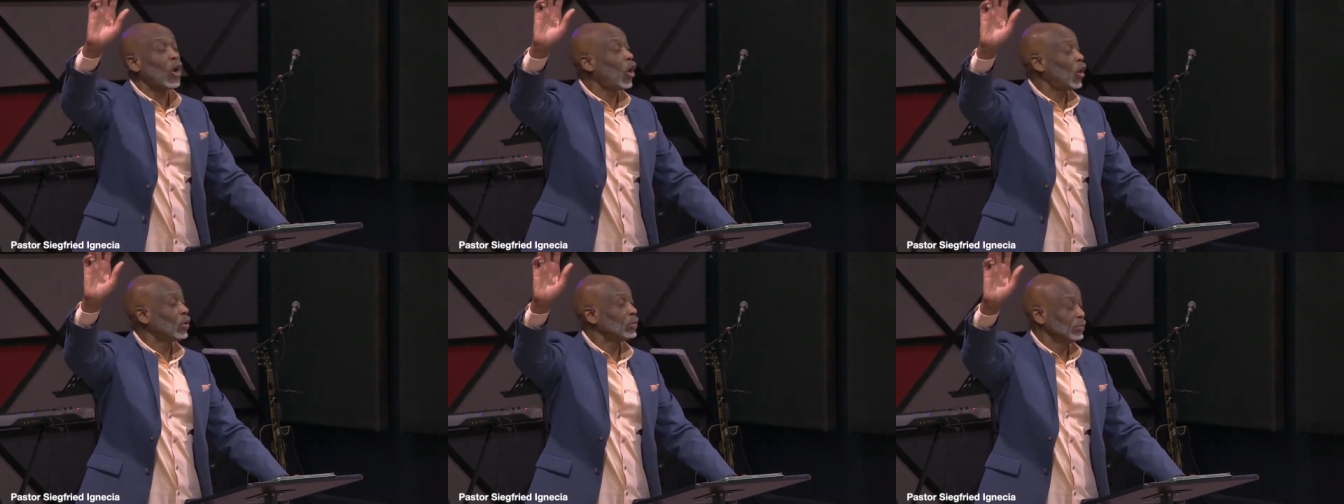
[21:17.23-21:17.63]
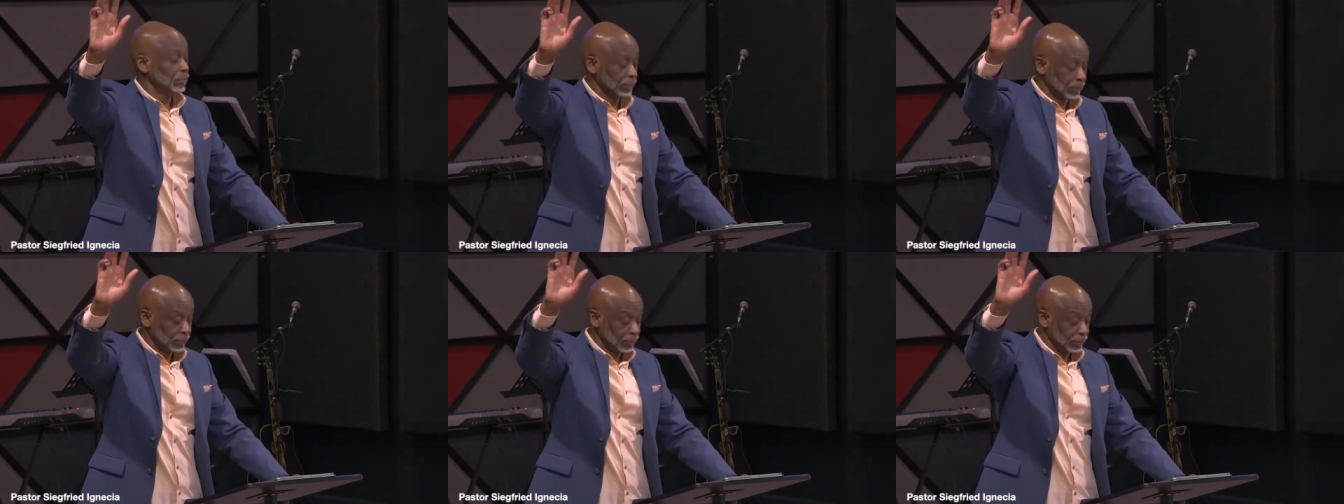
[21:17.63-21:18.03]
All
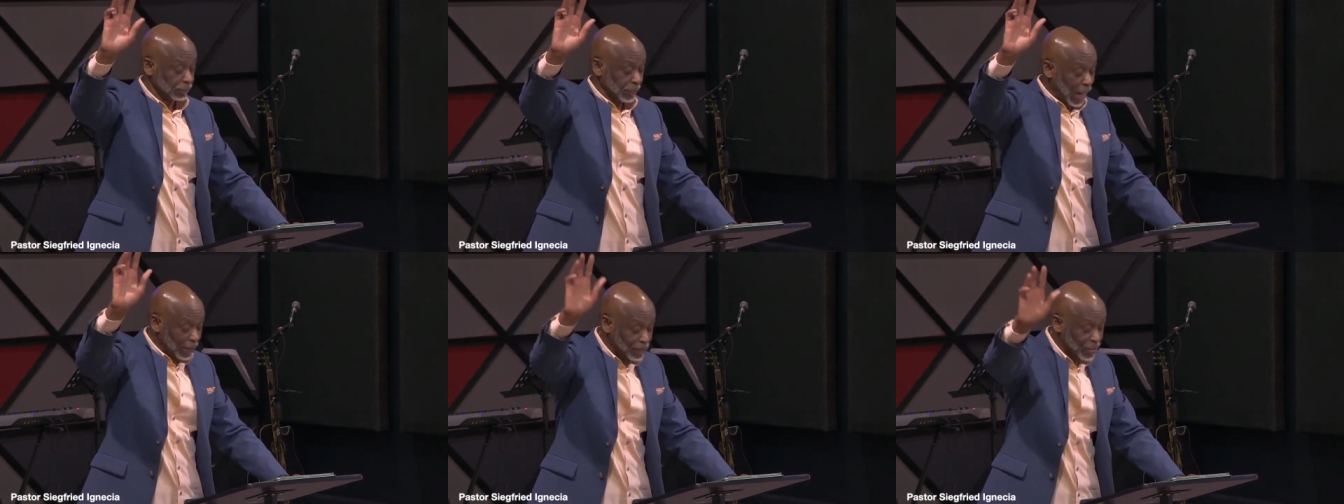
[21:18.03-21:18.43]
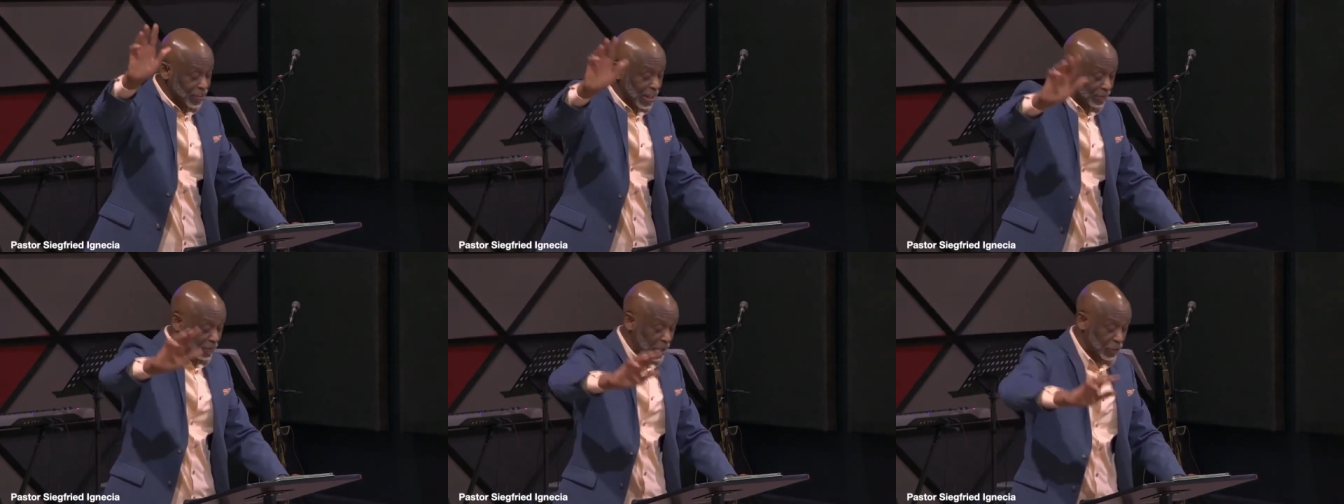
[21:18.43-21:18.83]
have the
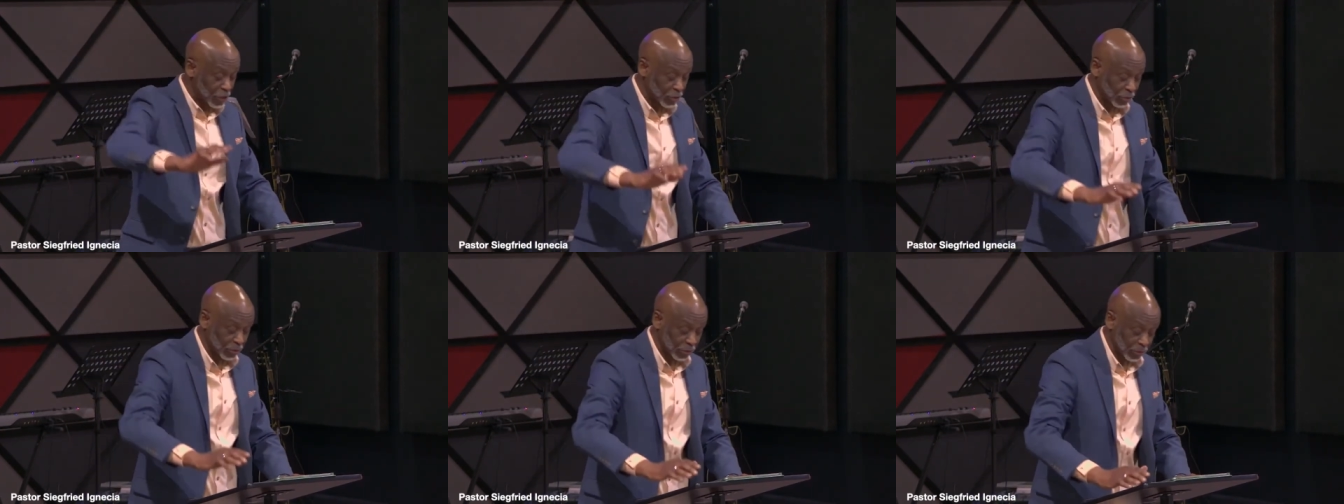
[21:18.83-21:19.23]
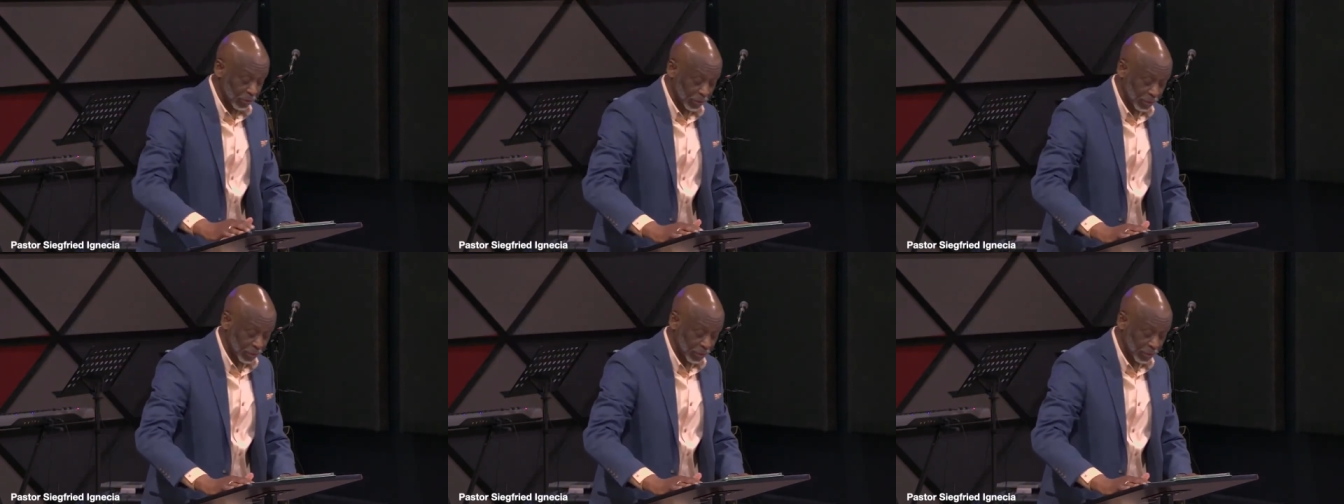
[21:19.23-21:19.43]
same issue.